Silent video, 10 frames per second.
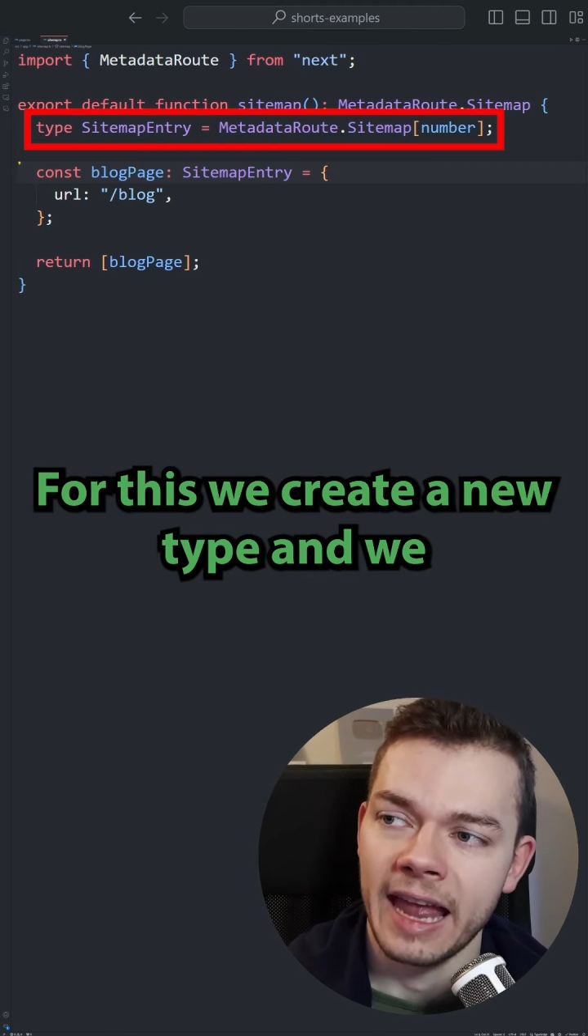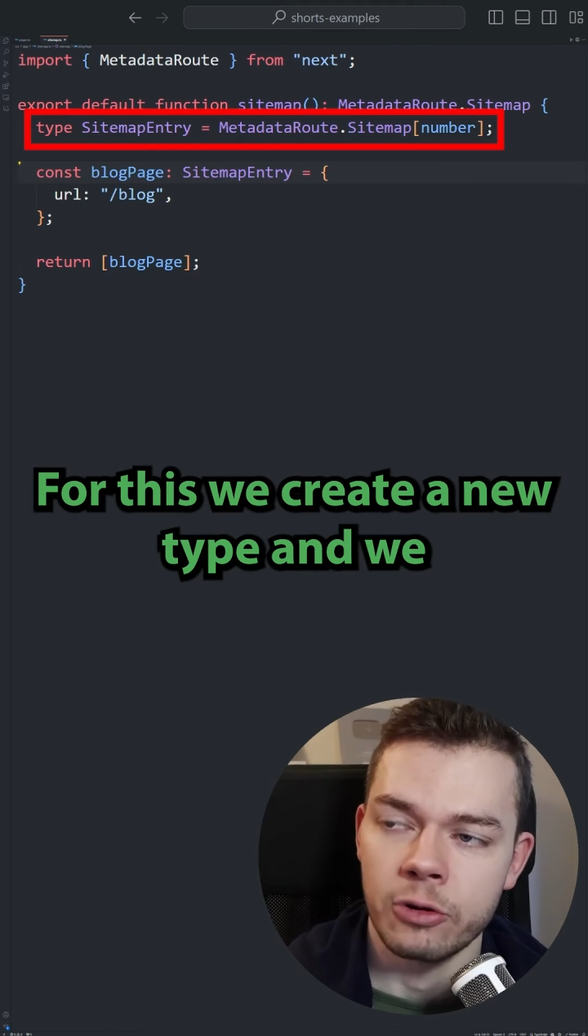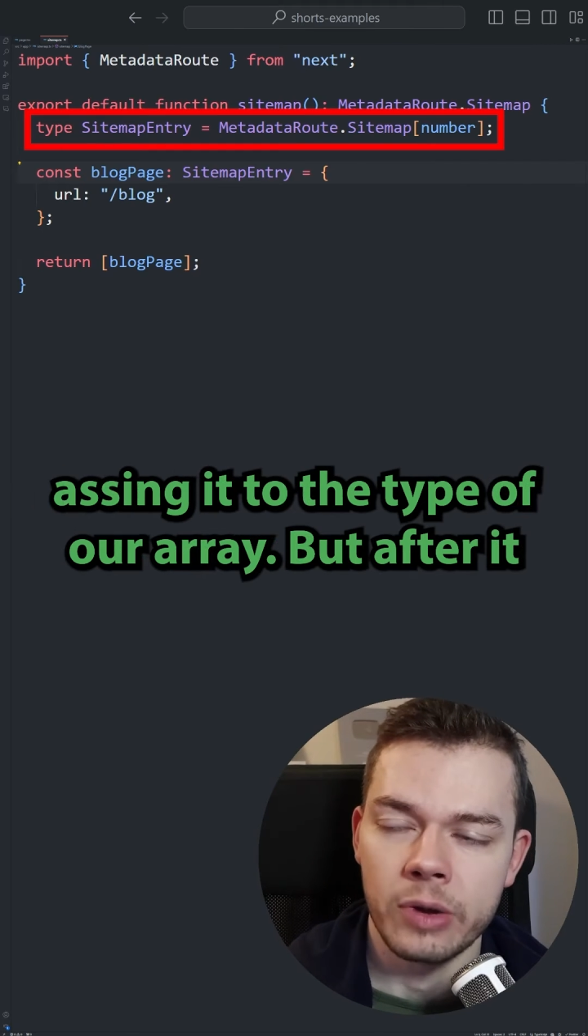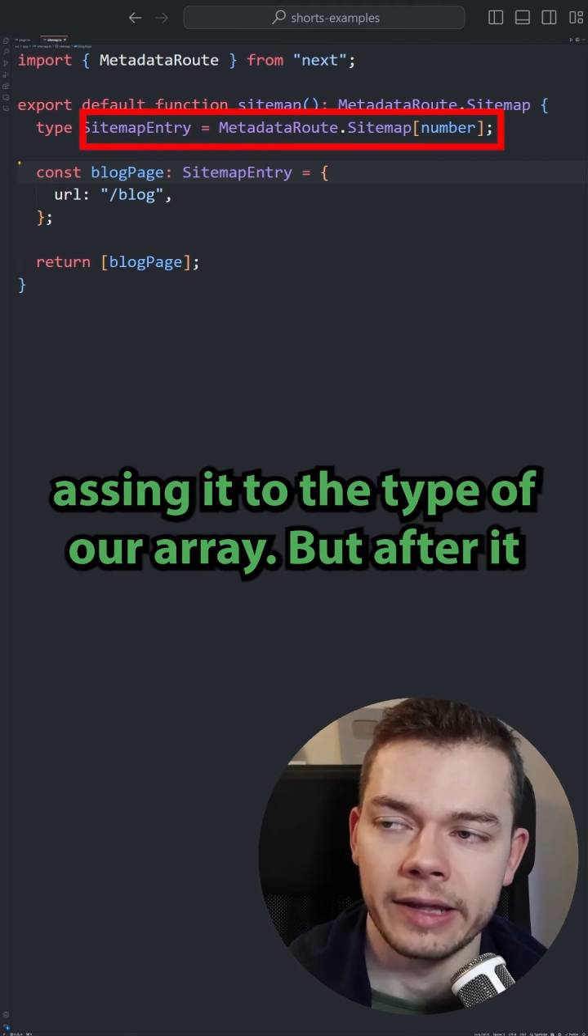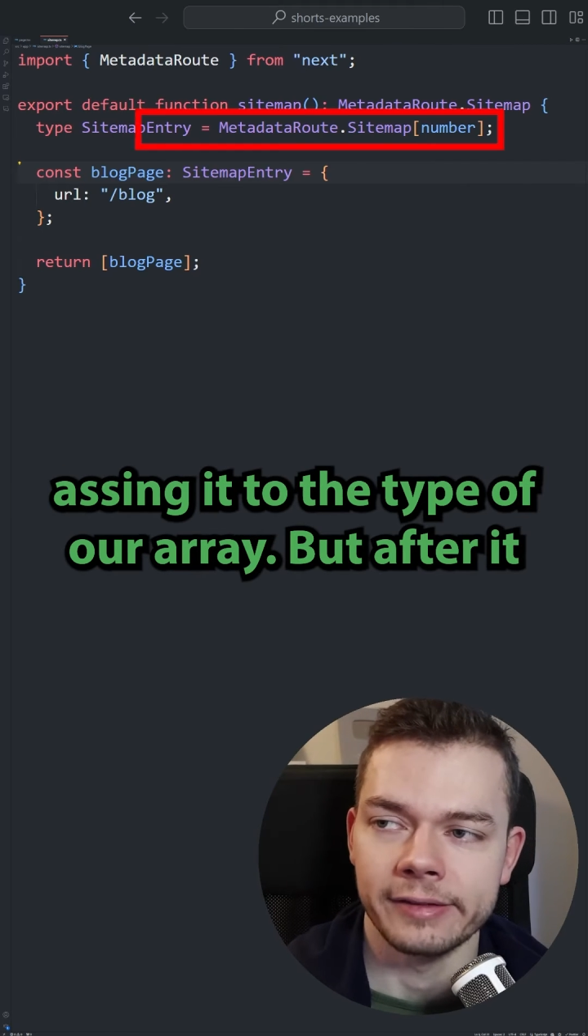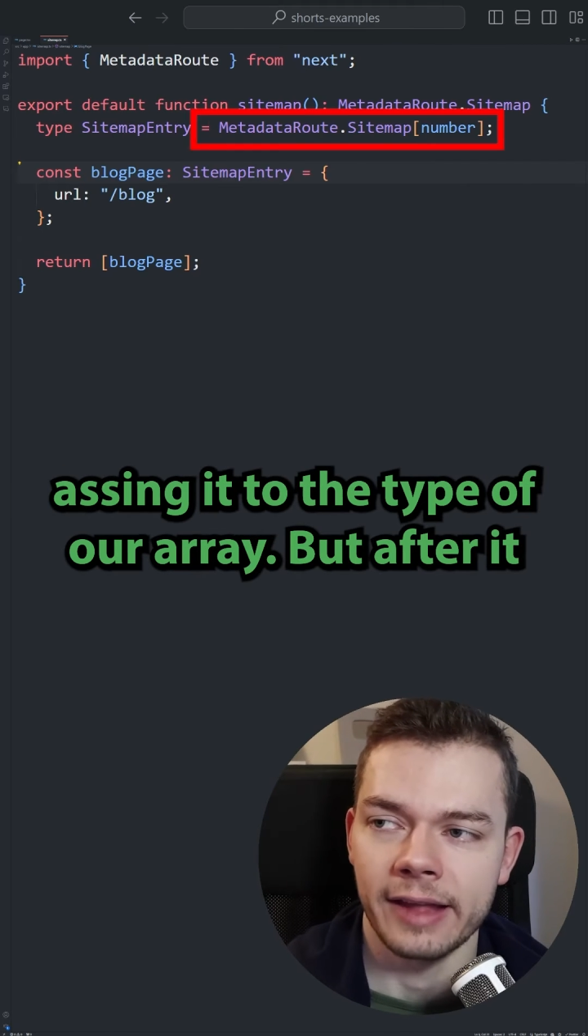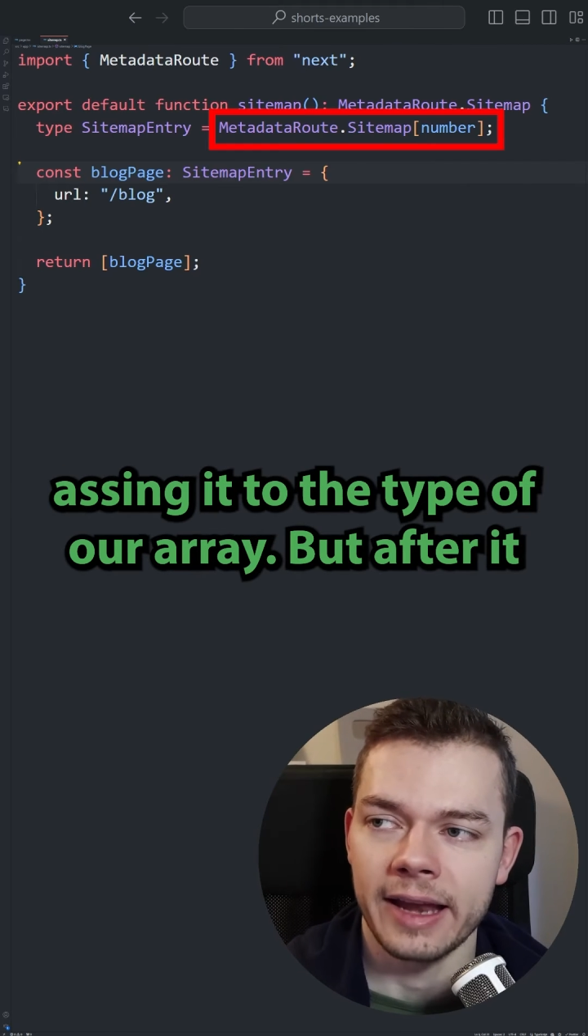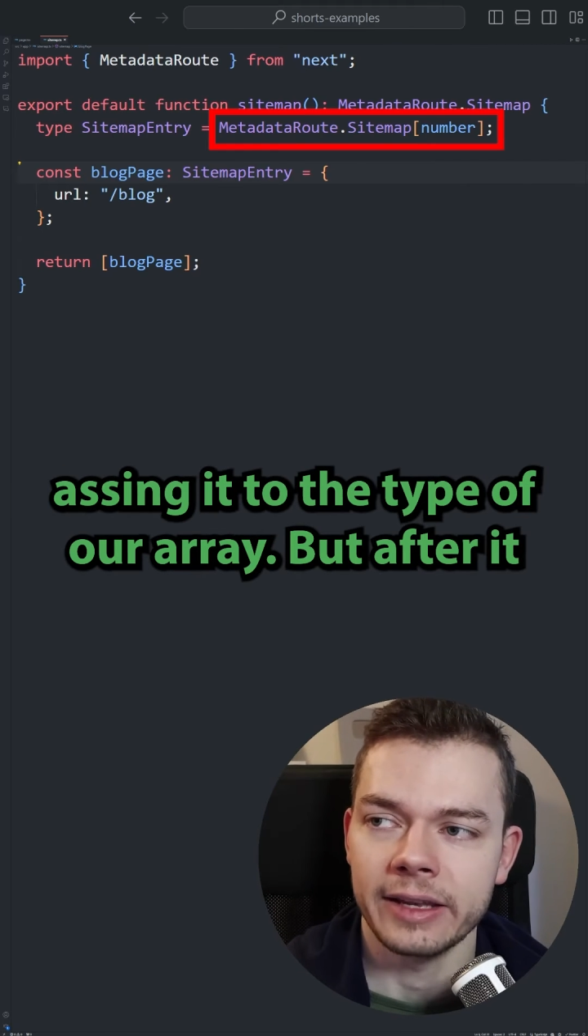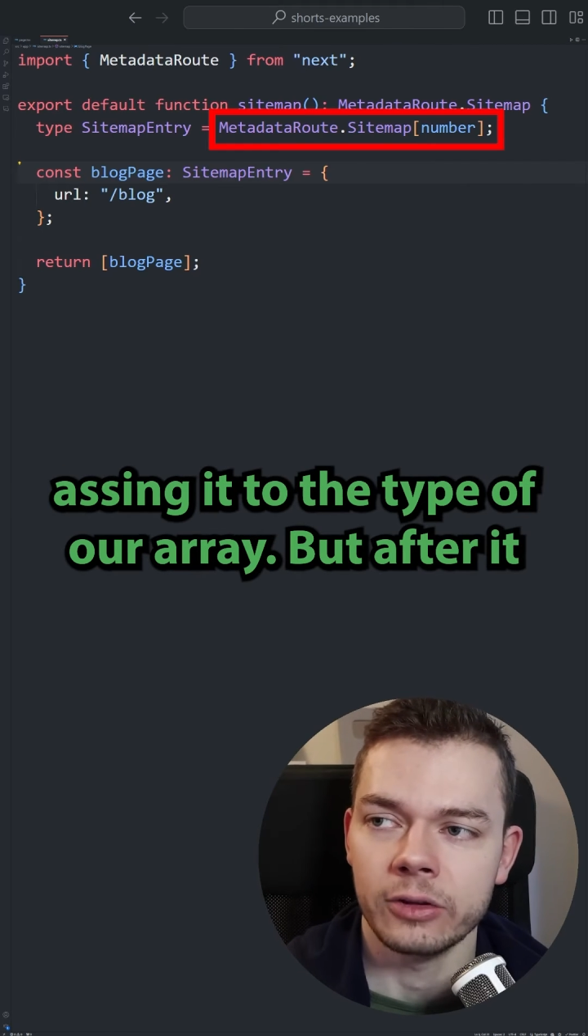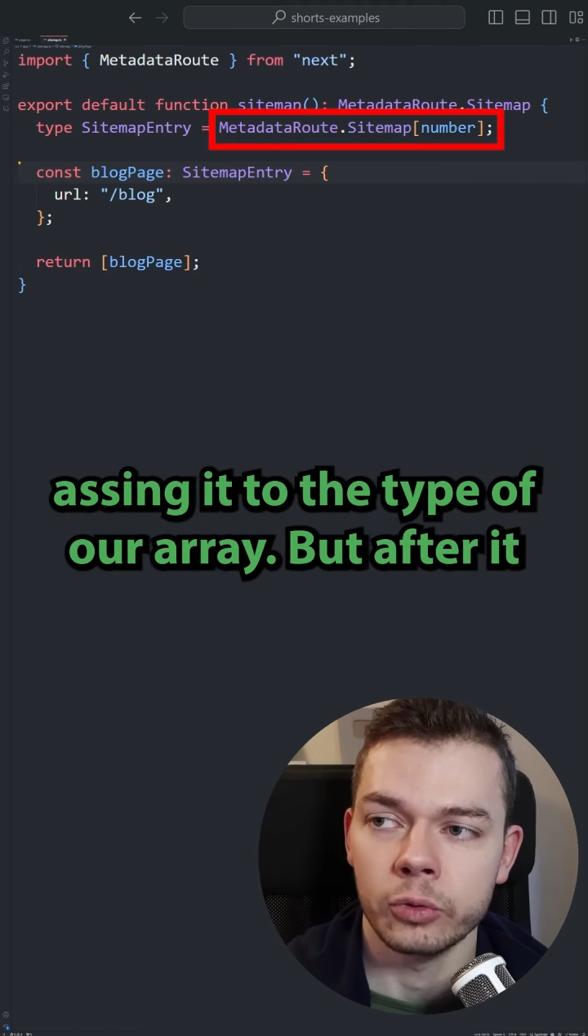and
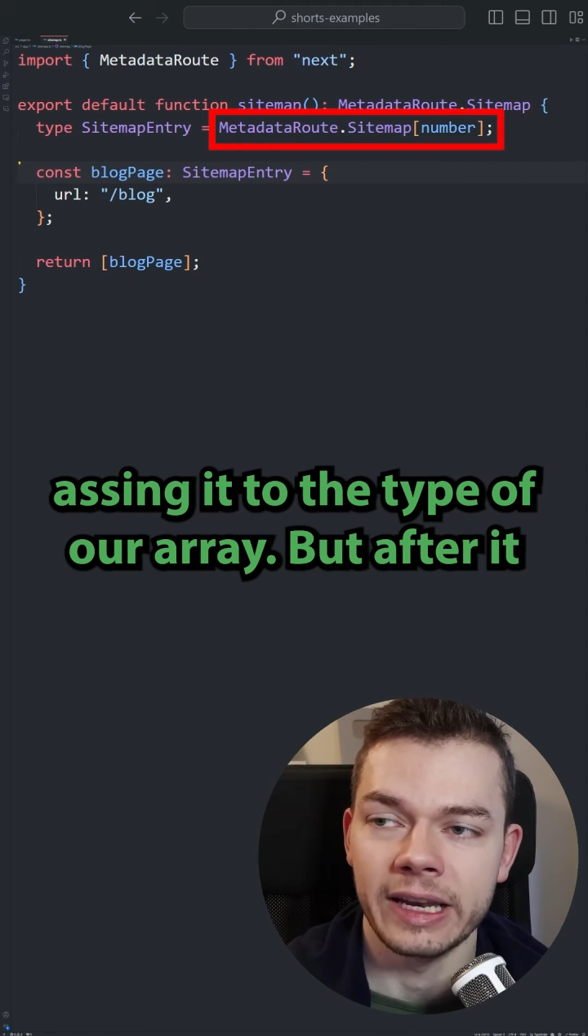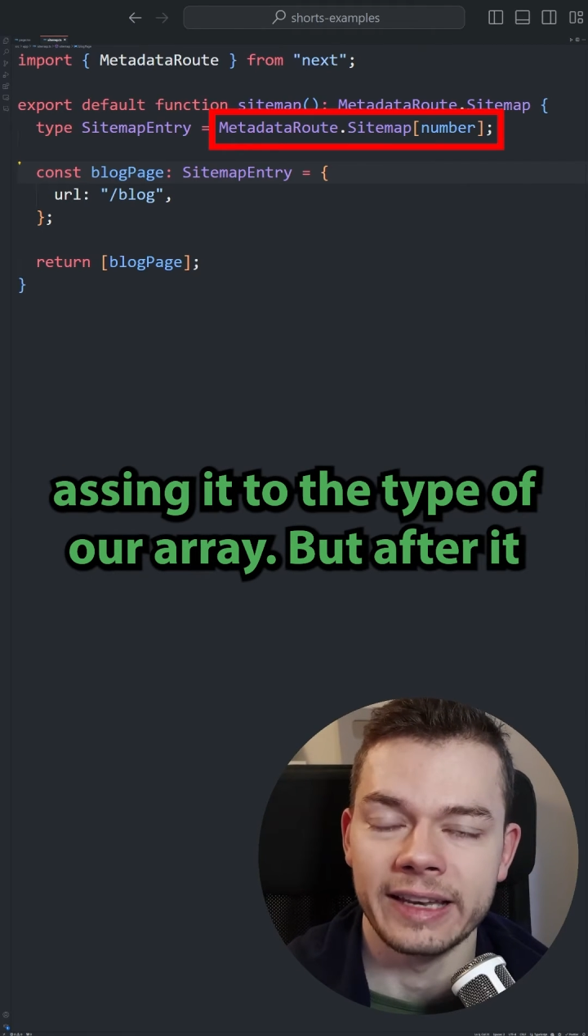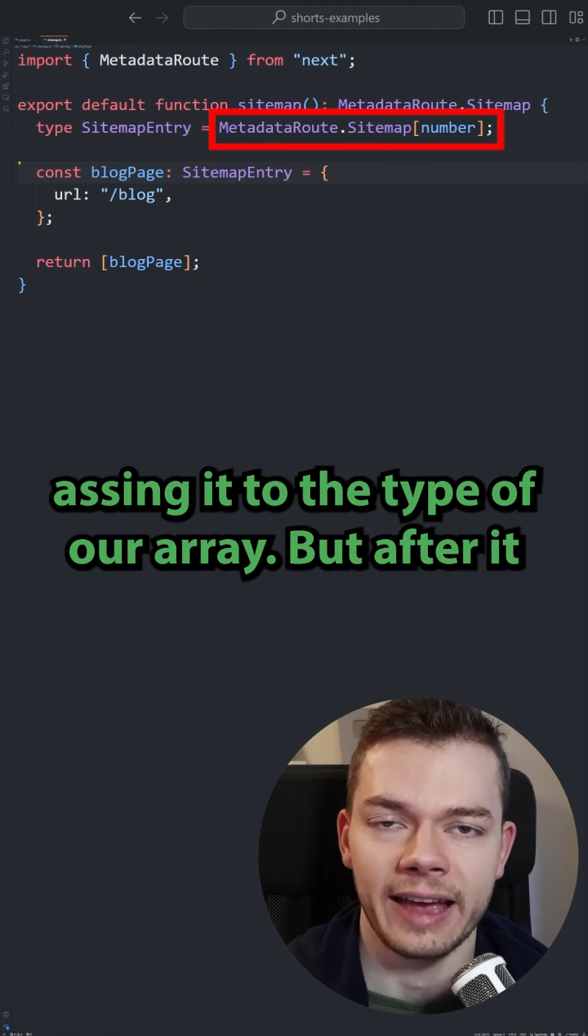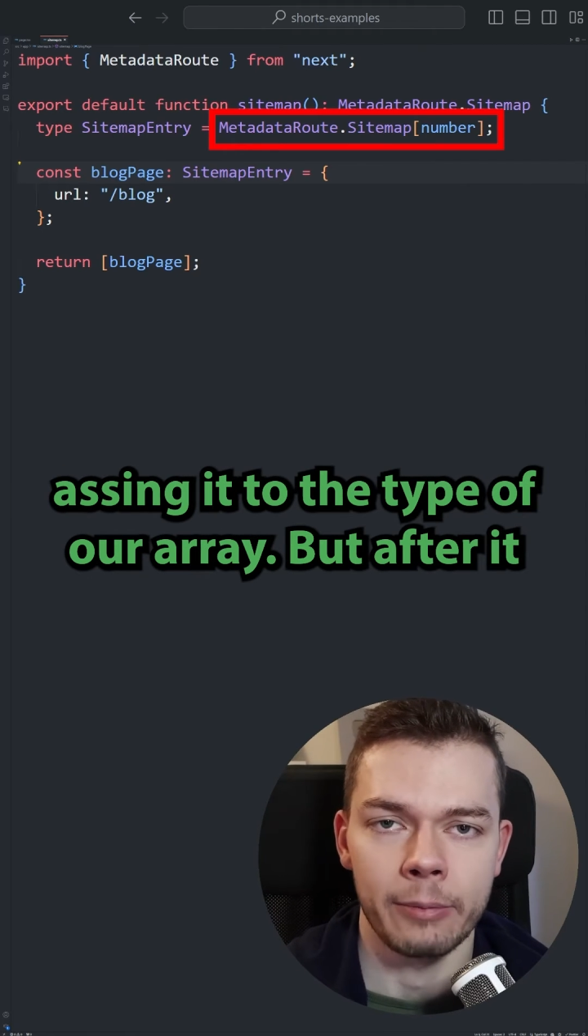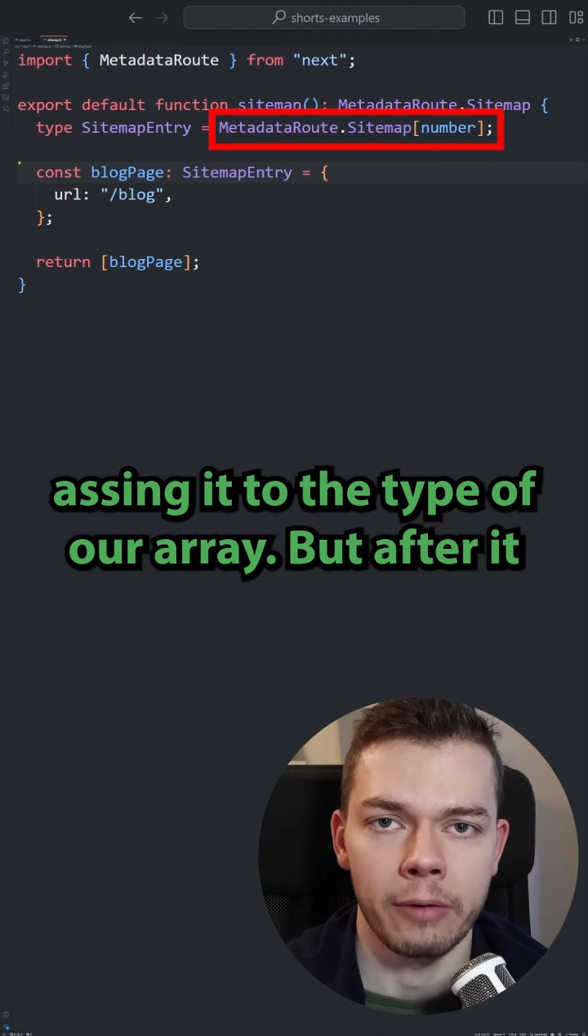reassign it to the type